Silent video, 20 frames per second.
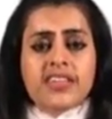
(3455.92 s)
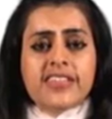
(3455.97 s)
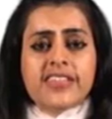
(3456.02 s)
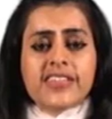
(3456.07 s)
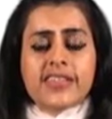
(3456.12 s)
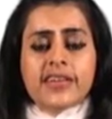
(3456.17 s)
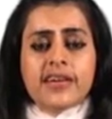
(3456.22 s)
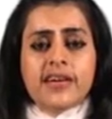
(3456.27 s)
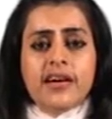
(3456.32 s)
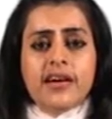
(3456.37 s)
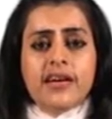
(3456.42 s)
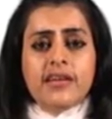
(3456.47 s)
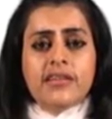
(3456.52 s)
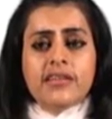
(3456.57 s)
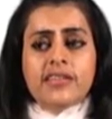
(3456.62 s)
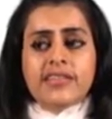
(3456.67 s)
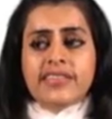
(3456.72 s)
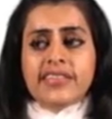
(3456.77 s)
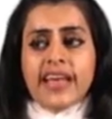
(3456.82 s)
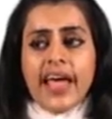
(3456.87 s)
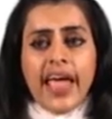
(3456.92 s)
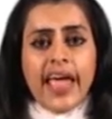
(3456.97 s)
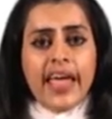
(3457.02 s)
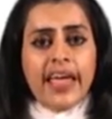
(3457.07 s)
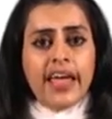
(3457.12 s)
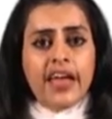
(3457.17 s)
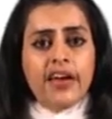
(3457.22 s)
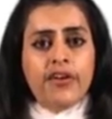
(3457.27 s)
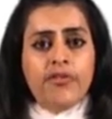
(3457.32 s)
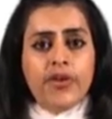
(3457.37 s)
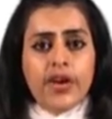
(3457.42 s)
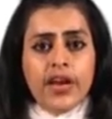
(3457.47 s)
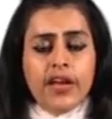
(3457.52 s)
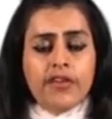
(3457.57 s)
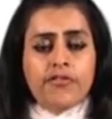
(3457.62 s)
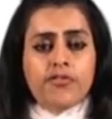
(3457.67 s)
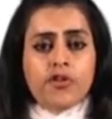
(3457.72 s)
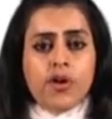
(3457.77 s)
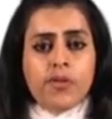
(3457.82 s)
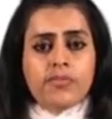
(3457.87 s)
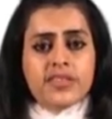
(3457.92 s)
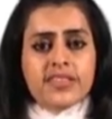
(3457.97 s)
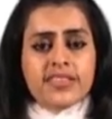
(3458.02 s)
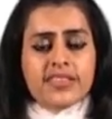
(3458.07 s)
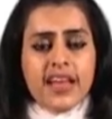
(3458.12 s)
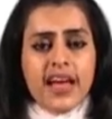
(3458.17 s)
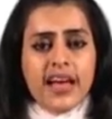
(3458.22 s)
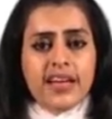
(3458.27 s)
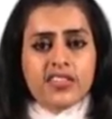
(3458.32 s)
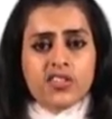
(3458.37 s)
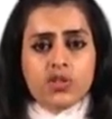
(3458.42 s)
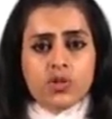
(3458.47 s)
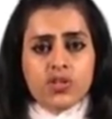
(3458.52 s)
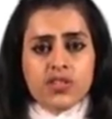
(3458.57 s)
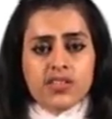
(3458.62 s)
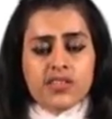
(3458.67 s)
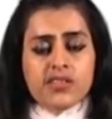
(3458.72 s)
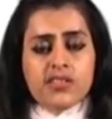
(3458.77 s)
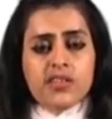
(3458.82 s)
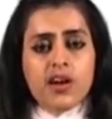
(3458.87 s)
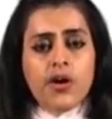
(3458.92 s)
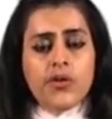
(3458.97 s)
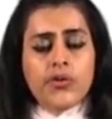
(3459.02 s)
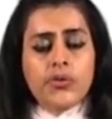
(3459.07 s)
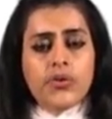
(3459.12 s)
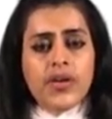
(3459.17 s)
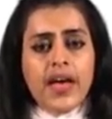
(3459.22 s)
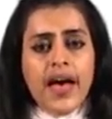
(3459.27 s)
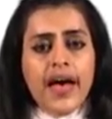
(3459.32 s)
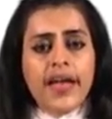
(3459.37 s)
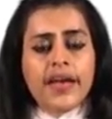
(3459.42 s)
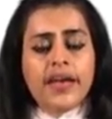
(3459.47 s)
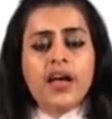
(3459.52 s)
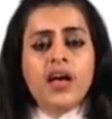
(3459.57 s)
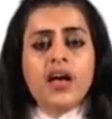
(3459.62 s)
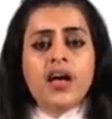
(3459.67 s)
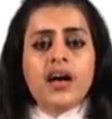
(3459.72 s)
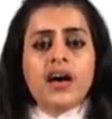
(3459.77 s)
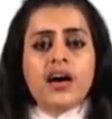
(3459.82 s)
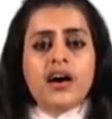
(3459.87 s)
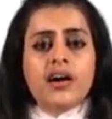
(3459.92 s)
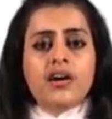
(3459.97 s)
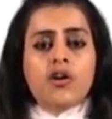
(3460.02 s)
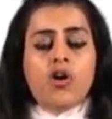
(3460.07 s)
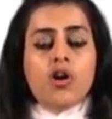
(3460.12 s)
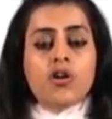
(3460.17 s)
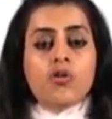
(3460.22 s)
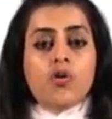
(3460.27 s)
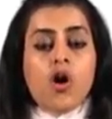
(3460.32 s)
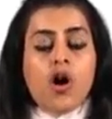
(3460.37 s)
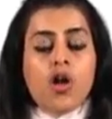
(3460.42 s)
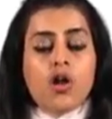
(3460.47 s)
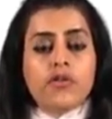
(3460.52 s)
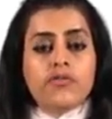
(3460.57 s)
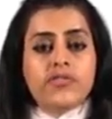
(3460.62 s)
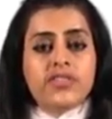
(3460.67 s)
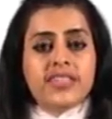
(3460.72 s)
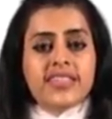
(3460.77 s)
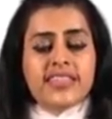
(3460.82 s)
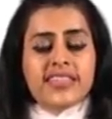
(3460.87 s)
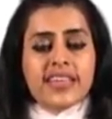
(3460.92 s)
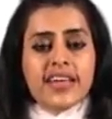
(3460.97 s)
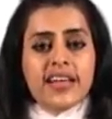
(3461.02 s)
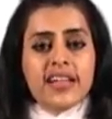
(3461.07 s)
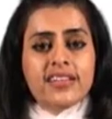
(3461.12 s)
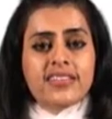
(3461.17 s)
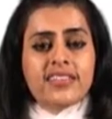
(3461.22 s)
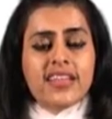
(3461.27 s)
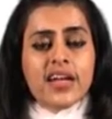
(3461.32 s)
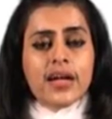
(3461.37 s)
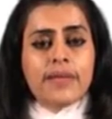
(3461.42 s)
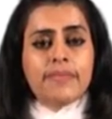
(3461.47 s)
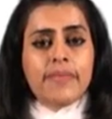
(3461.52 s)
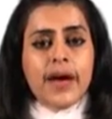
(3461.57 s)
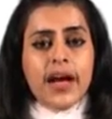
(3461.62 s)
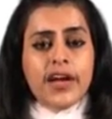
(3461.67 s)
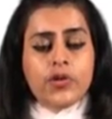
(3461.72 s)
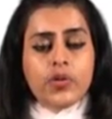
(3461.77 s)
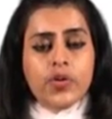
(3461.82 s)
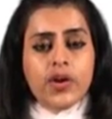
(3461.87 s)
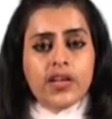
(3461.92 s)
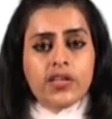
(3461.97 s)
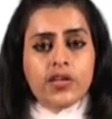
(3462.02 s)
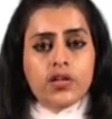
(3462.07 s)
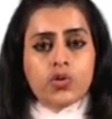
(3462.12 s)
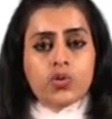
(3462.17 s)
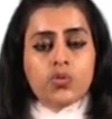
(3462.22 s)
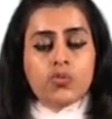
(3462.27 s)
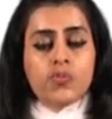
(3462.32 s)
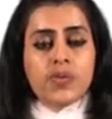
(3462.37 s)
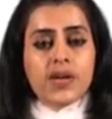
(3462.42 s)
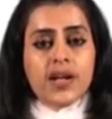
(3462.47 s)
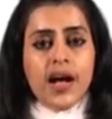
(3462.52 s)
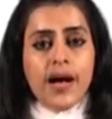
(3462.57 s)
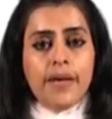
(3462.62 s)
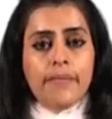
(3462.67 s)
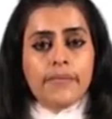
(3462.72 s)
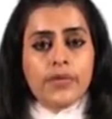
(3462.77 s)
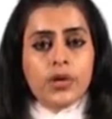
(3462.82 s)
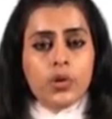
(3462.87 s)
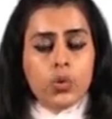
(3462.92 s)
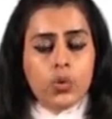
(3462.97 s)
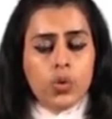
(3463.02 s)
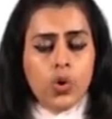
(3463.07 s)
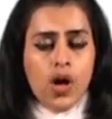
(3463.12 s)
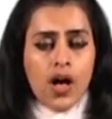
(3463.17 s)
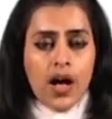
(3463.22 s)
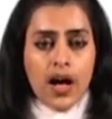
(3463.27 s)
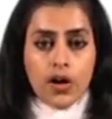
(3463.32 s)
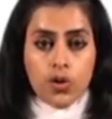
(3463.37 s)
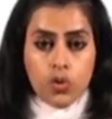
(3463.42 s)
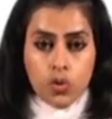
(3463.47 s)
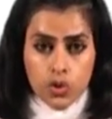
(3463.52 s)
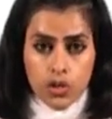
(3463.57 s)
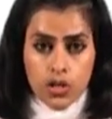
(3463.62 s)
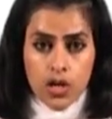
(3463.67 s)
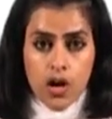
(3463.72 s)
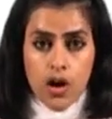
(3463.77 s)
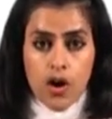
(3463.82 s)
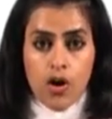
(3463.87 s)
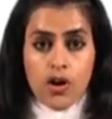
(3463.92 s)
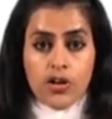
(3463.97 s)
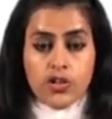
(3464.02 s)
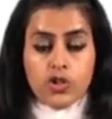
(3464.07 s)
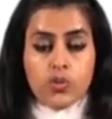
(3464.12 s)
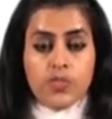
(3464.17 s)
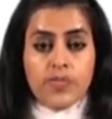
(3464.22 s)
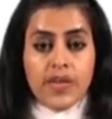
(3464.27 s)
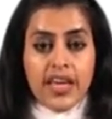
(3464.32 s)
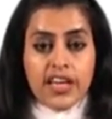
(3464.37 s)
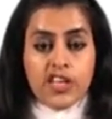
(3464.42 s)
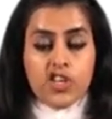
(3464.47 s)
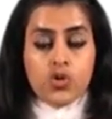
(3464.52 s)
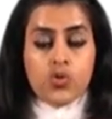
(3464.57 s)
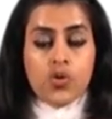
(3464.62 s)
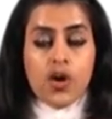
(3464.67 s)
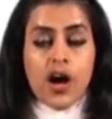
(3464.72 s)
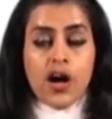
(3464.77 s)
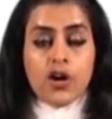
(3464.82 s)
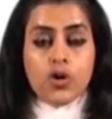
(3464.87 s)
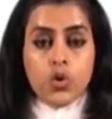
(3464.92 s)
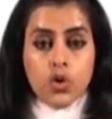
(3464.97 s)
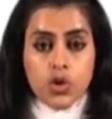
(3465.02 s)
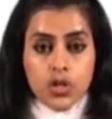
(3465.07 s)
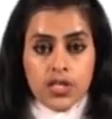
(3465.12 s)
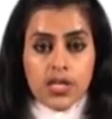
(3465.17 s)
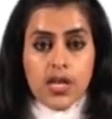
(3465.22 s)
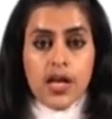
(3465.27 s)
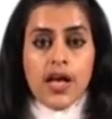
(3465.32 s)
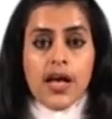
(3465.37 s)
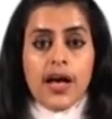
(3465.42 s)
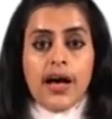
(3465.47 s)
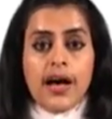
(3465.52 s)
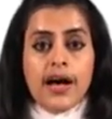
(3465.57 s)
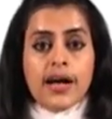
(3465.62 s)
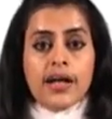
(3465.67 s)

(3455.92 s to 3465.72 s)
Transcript: just saying and reading from the slides. So this is how you can, or all of these skills, they combine together to become you a good, or to make you a good